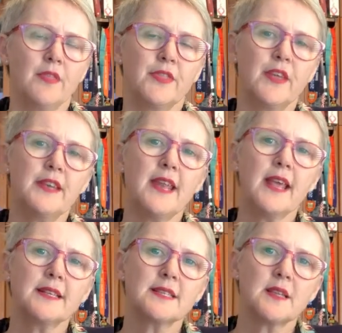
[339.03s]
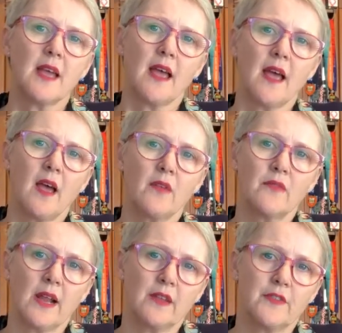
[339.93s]
The next
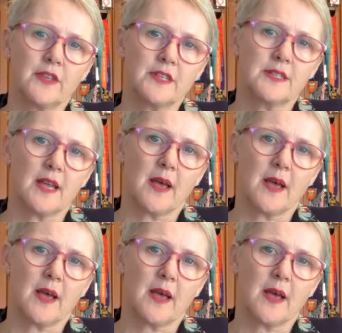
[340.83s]
relevant